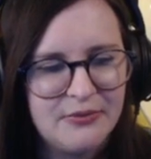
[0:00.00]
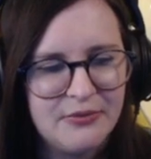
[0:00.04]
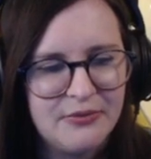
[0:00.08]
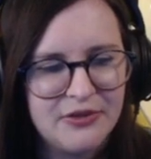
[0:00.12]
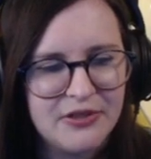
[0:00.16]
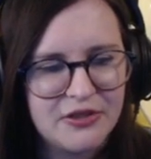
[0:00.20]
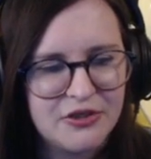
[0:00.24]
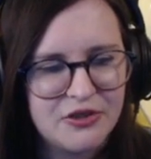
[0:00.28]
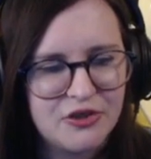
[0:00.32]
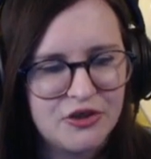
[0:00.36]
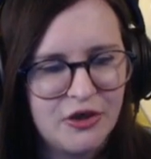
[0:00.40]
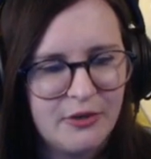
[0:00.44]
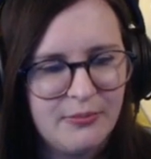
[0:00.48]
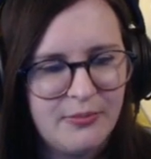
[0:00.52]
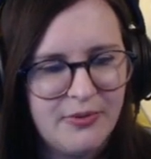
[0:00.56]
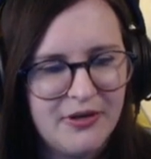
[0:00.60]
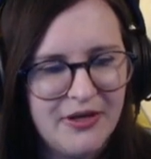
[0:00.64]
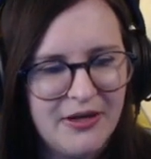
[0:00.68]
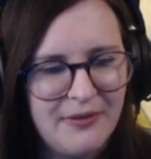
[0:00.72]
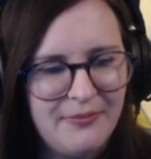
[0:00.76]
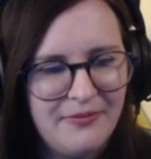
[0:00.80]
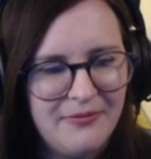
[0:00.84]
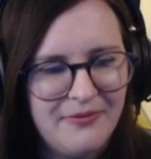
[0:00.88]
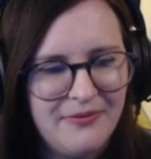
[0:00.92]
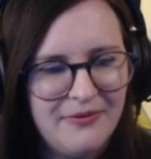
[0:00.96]
with this job.
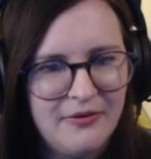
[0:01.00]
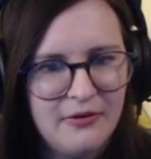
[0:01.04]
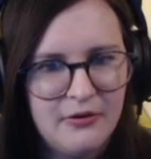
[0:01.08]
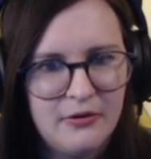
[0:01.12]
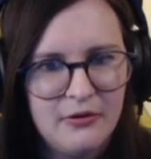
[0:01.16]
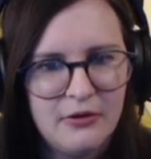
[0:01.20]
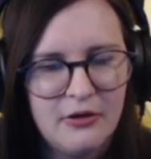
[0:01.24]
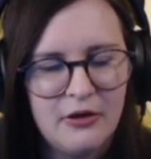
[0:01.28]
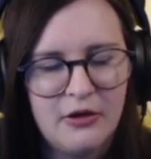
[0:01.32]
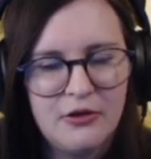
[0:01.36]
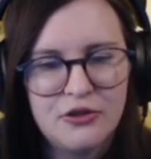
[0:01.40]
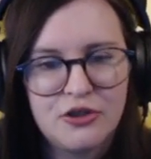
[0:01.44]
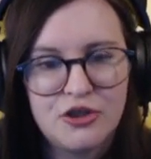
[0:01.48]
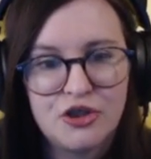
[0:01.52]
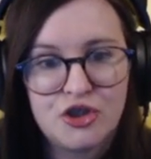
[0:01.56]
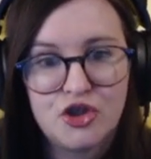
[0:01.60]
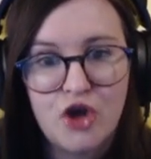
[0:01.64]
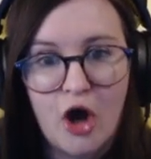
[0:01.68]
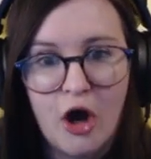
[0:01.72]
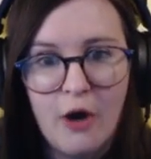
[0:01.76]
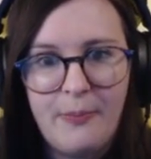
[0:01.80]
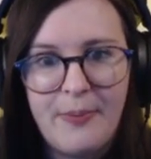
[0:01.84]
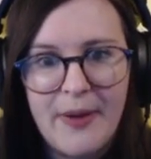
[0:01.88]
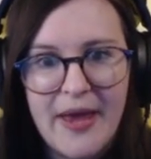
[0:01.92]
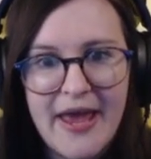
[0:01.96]

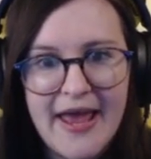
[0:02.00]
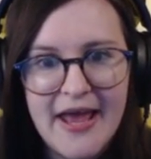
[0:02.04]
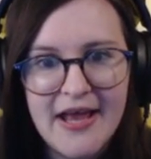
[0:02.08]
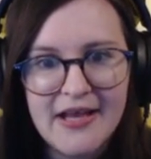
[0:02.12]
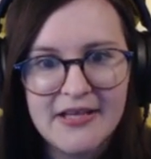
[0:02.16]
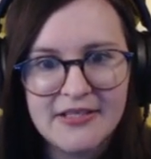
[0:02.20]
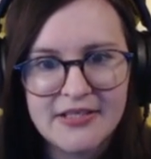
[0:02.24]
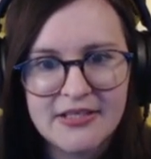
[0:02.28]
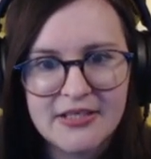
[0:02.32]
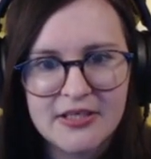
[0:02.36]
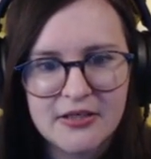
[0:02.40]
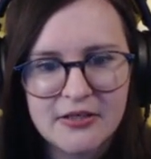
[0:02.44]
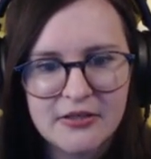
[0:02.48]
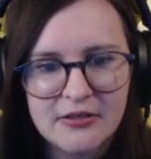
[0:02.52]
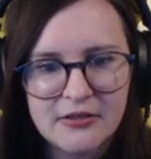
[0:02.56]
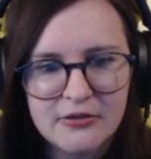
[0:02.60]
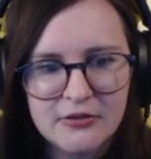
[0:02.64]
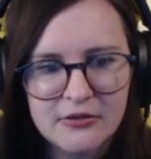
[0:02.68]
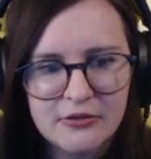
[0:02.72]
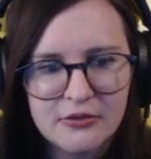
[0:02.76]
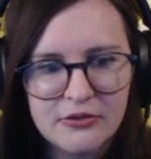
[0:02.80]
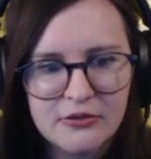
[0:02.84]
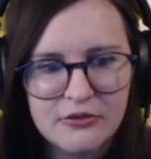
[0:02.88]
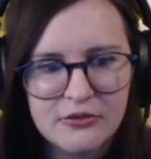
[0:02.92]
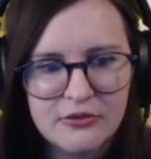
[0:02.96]
Stop it!
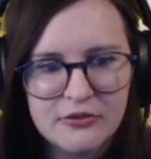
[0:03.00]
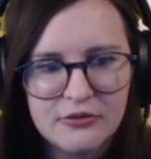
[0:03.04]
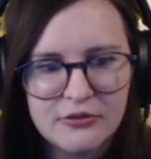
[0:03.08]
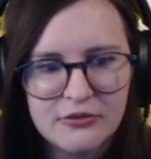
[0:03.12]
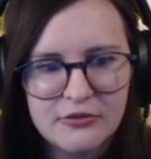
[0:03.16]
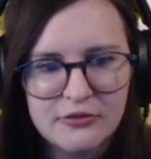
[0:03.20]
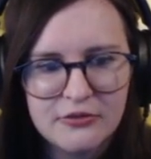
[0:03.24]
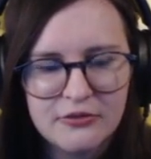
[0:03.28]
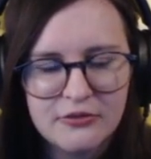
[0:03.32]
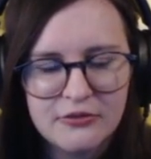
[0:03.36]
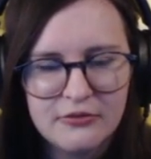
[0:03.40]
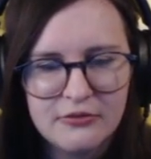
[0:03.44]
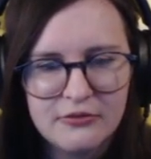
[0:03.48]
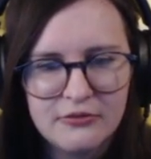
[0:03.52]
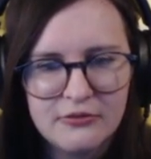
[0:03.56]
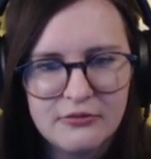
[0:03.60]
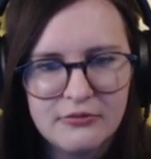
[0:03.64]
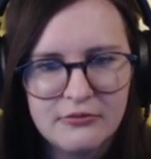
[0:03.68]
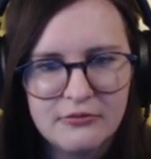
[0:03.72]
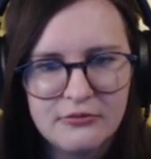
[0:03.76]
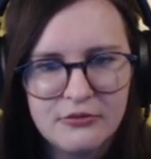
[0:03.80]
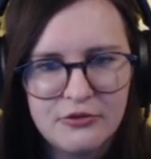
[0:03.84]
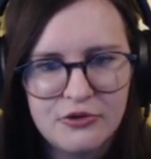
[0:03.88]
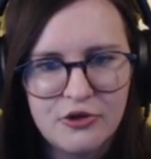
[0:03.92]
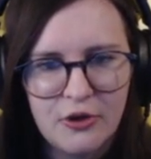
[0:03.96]

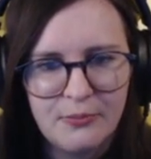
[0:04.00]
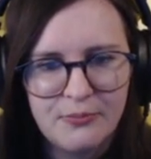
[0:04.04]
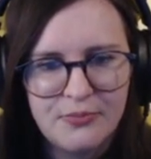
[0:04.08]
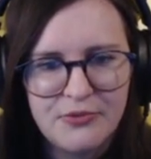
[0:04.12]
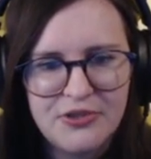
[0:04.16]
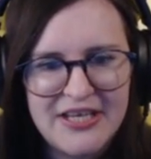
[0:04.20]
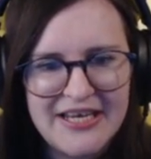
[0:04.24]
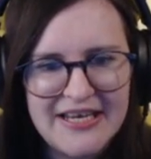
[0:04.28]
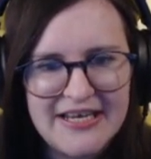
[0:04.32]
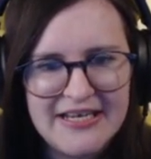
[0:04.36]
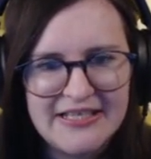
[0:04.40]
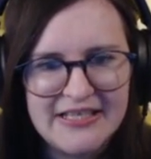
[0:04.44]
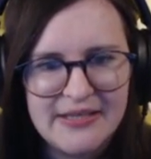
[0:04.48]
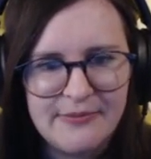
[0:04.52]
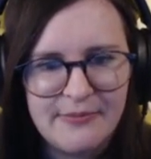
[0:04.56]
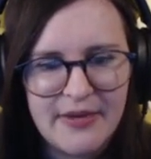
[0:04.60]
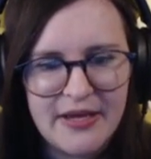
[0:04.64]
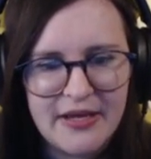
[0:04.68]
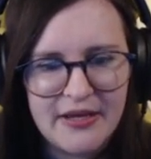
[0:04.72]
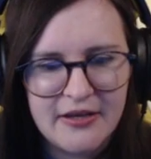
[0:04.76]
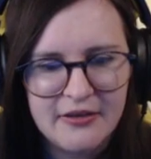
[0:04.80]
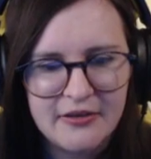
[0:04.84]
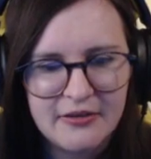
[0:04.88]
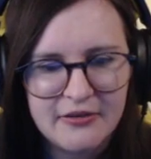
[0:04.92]
Stop teasing me.